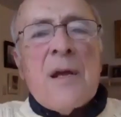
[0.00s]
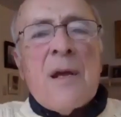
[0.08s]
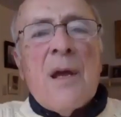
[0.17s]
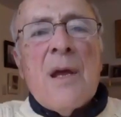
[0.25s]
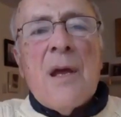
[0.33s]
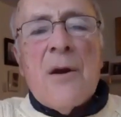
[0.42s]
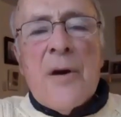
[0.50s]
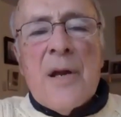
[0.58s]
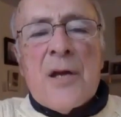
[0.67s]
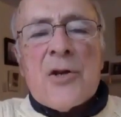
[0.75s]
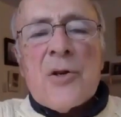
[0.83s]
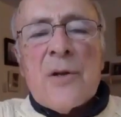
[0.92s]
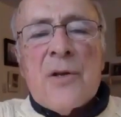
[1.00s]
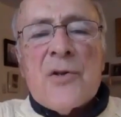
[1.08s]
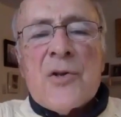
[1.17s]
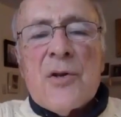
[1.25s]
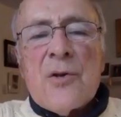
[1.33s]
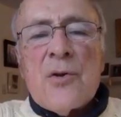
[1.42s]
international
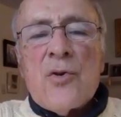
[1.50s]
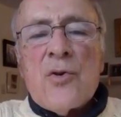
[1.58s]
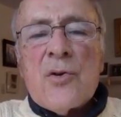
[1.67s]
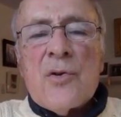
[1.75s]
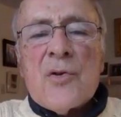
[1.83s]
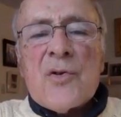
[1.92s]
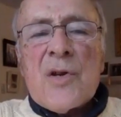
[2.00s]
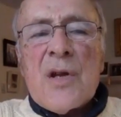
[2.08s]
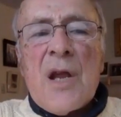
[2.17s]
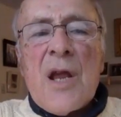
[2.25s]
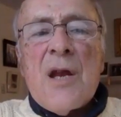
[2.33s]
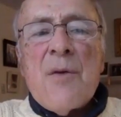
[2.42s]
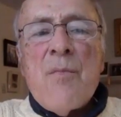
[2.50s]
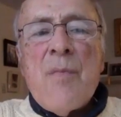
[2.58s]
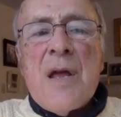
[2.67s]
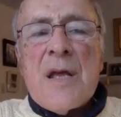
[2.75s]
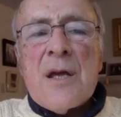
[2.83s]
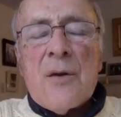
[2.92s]
institutions can
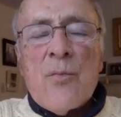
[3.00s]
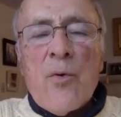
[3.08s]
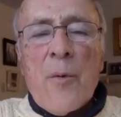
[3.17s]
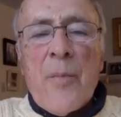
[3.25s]
make it more